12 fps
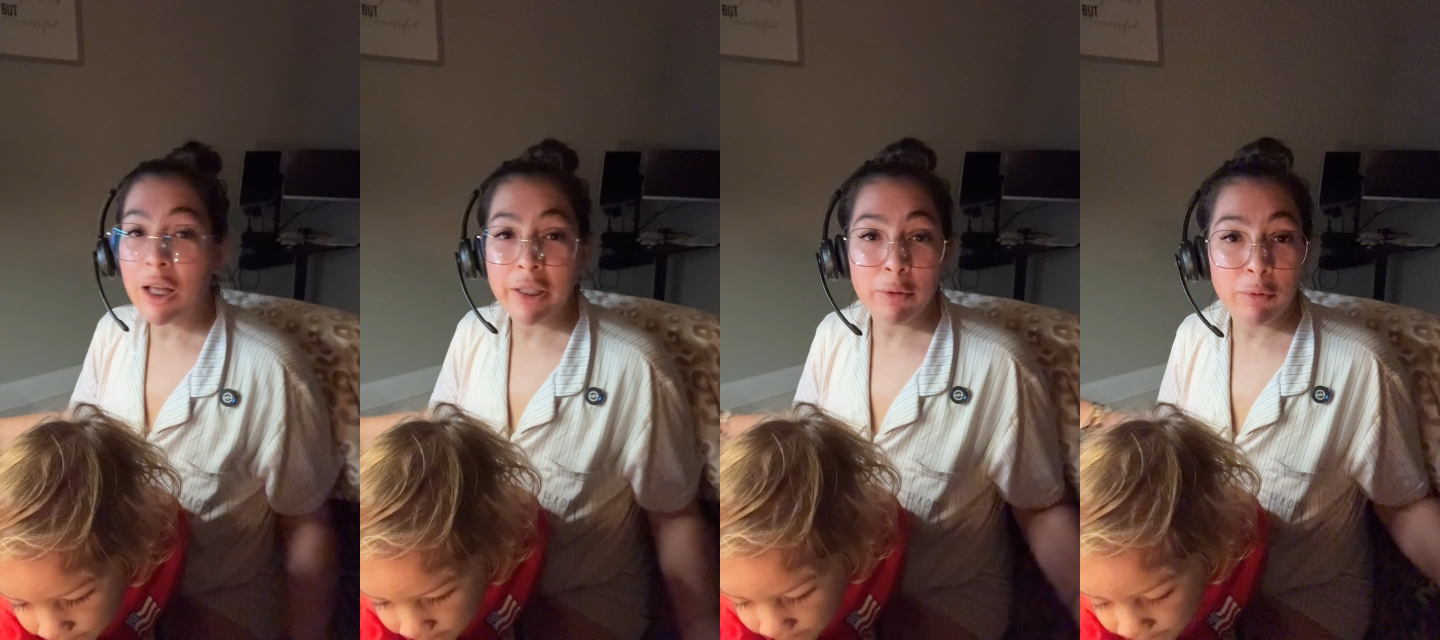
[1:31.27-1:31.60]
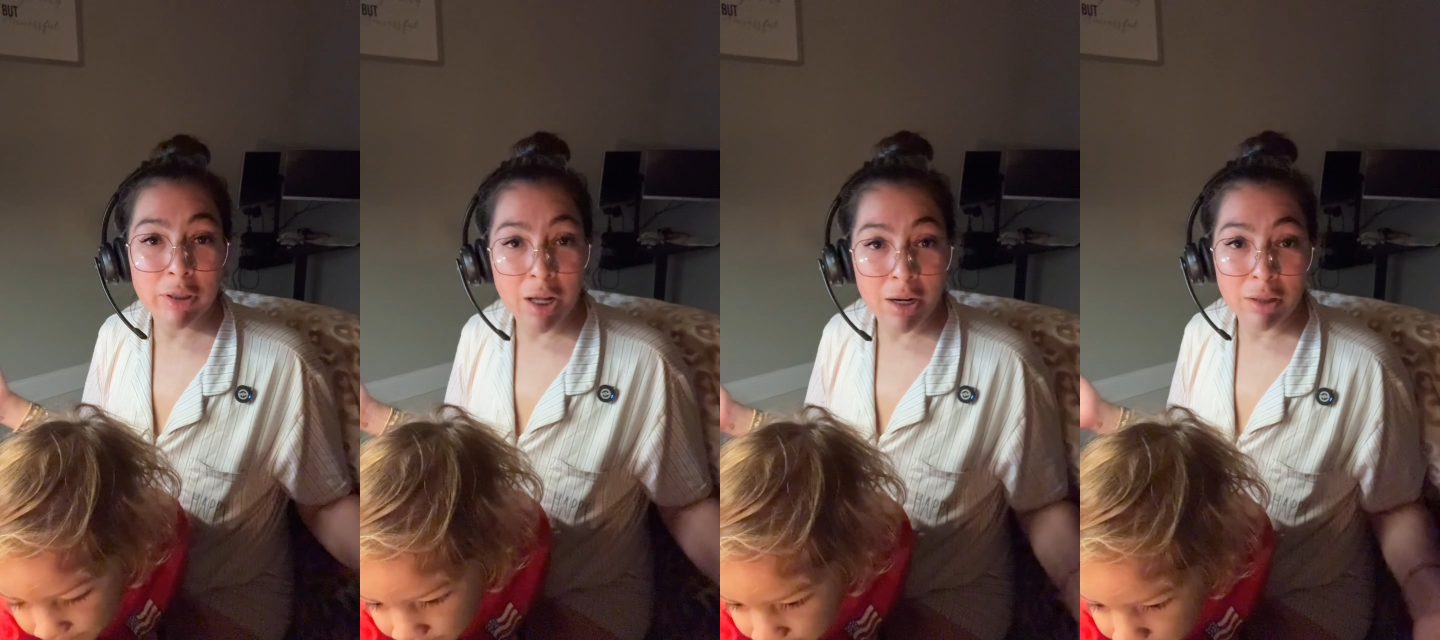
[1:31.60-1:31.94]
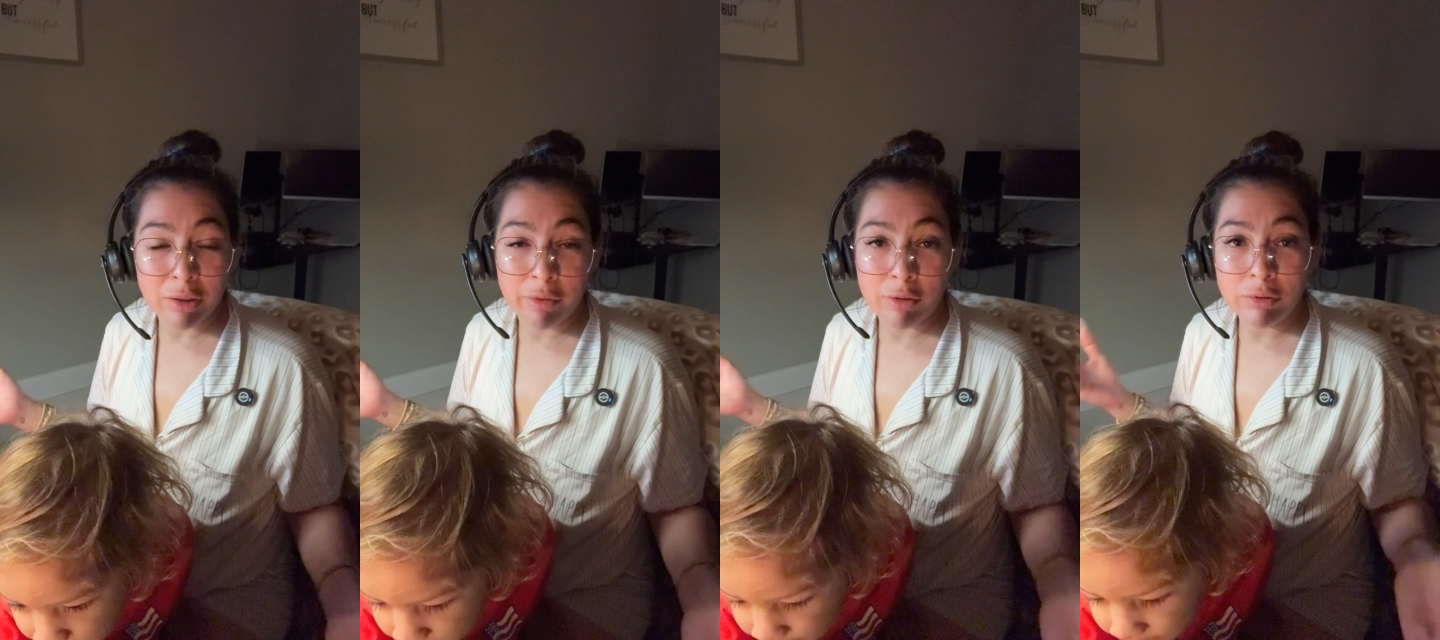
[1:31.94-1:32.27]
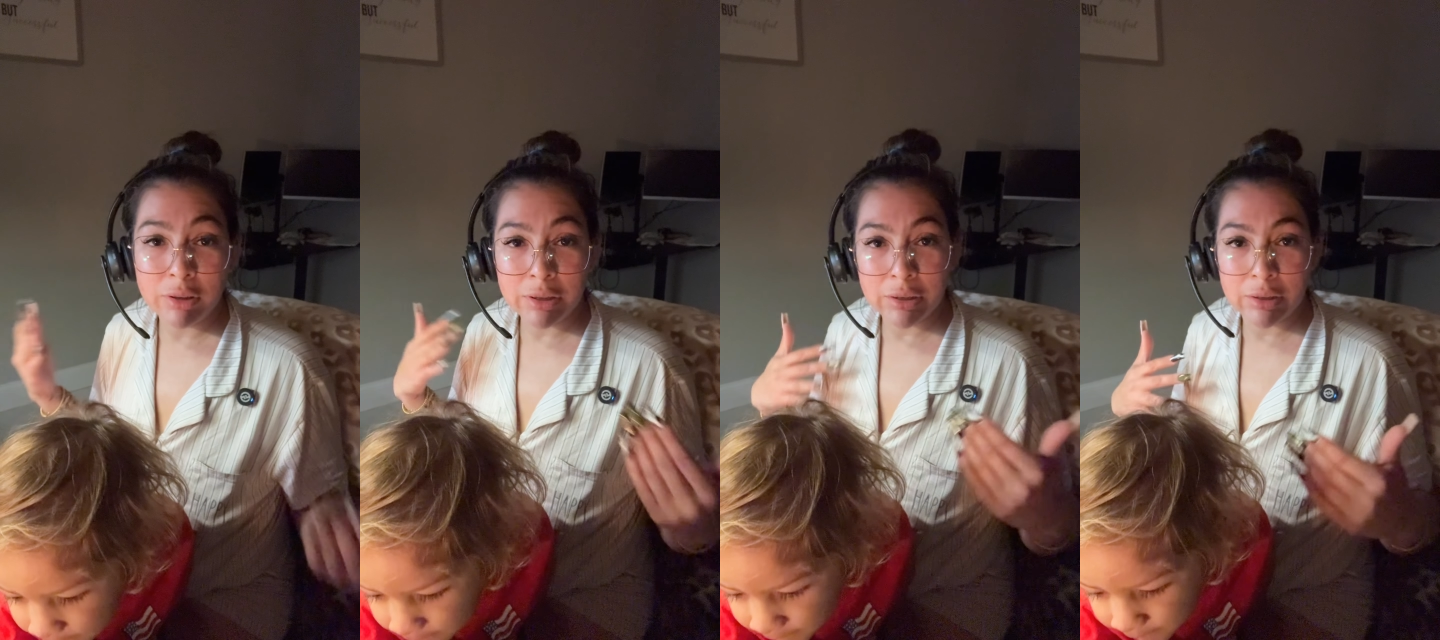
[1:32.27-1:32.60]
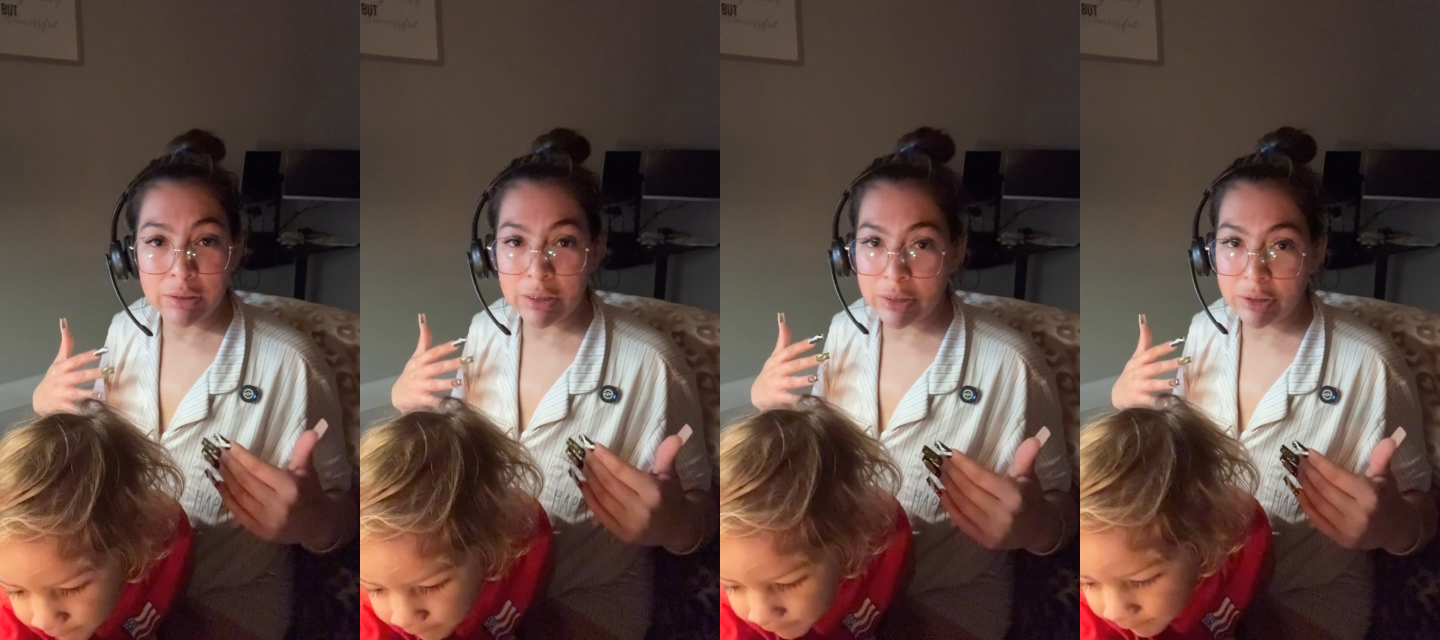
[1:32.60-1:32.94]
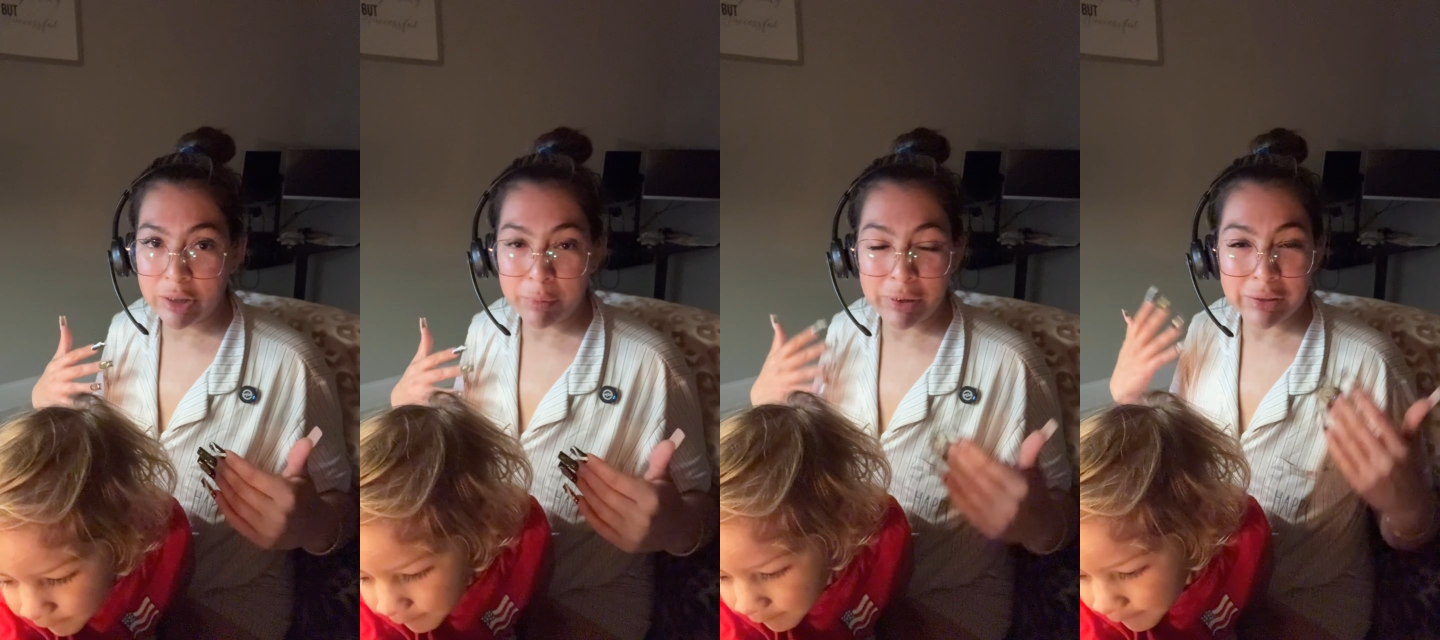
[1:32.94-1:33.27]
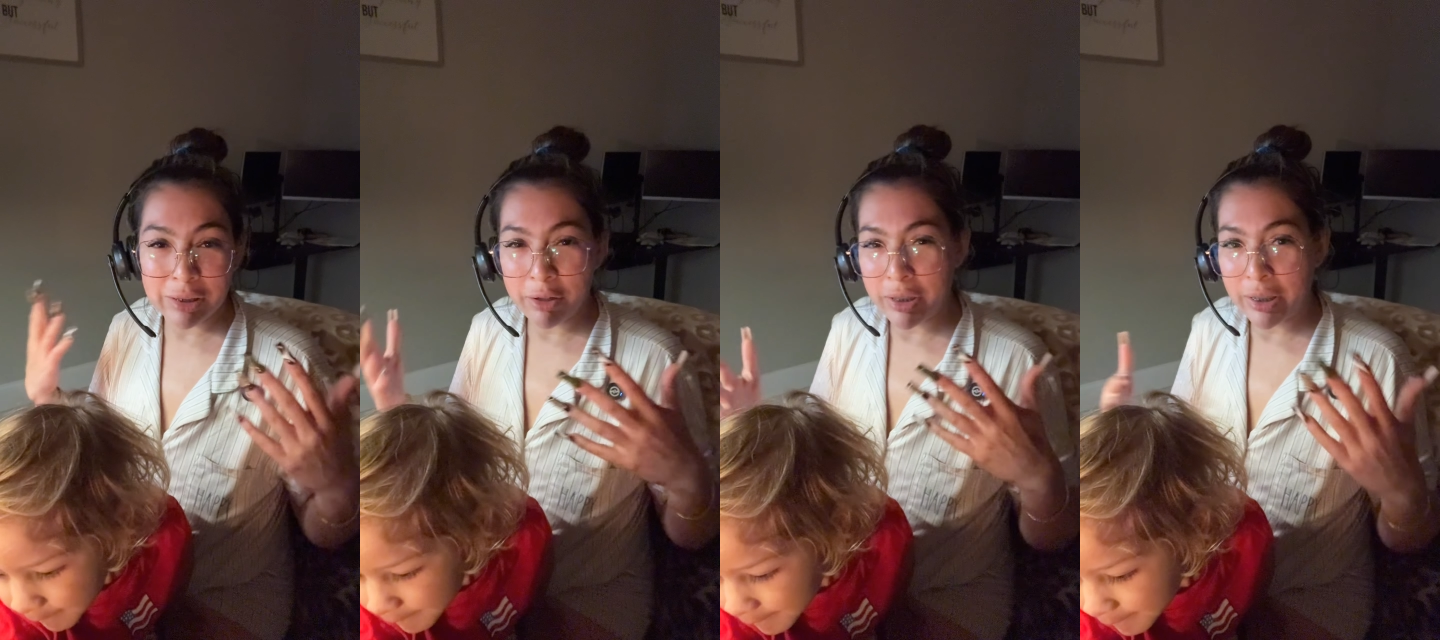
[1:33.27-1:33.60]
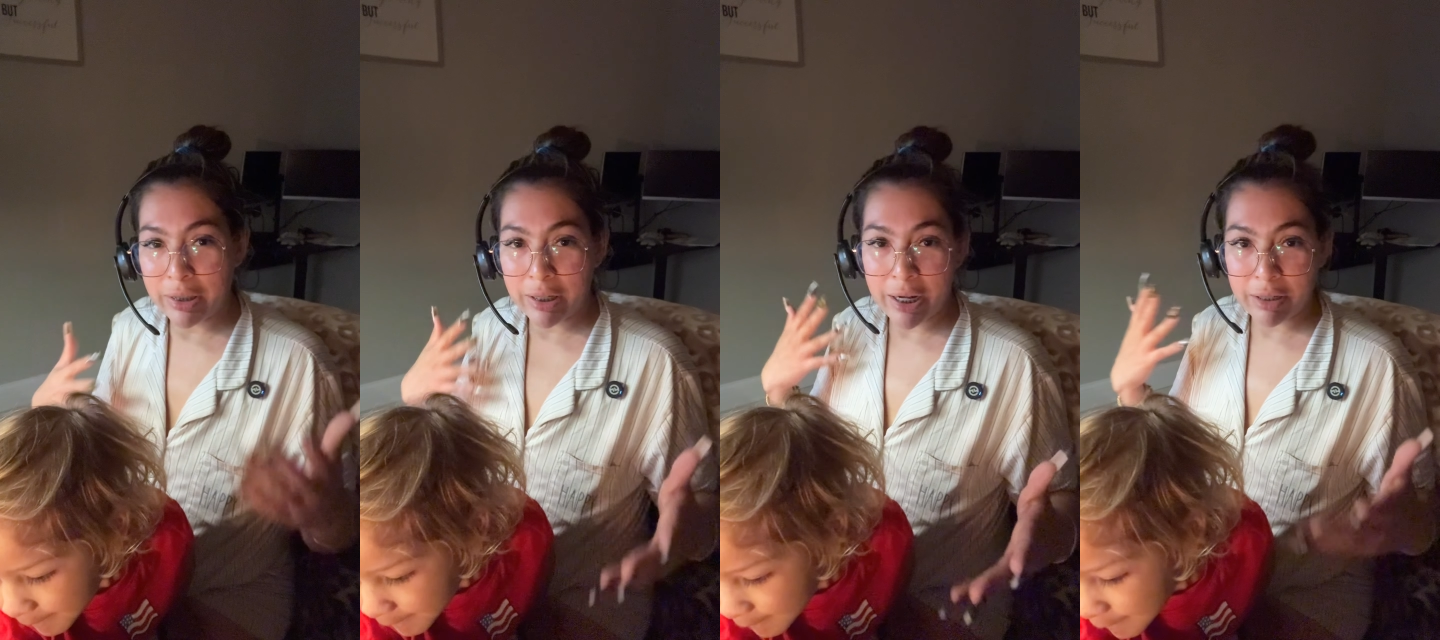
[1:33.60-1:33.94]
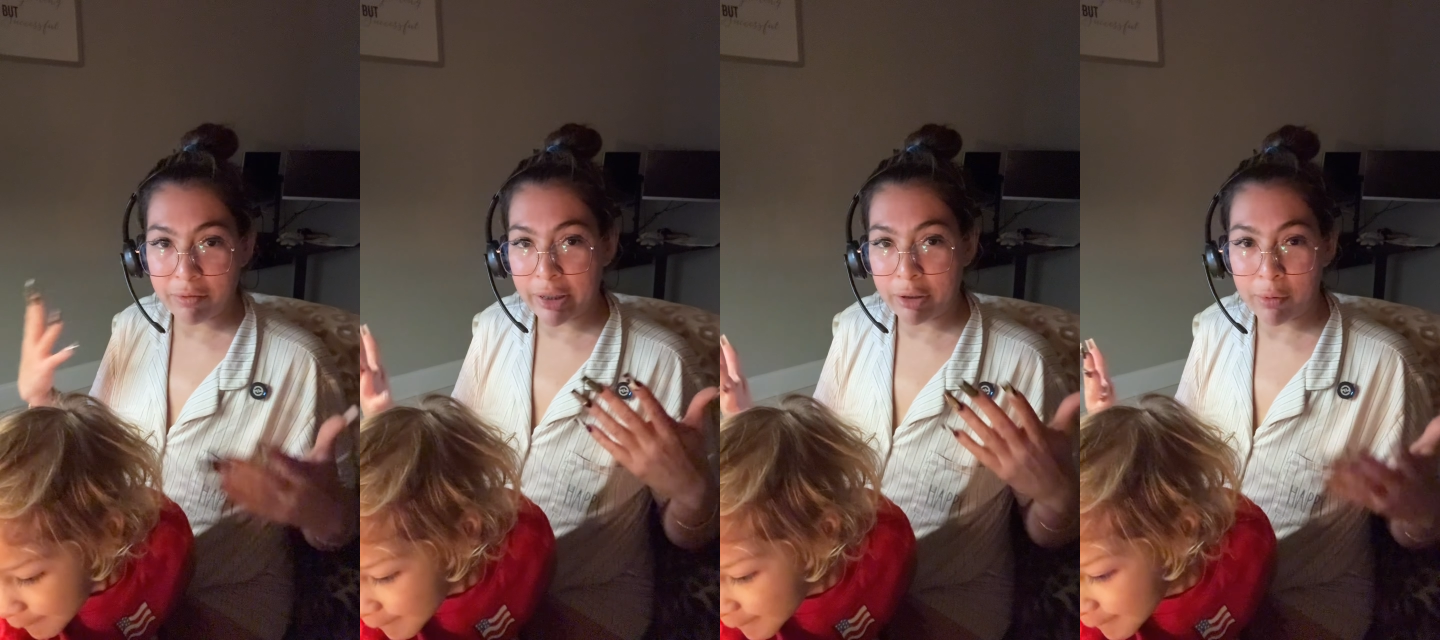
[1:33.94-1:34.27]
Now that we're not on the phones, it's easier because now he can kind of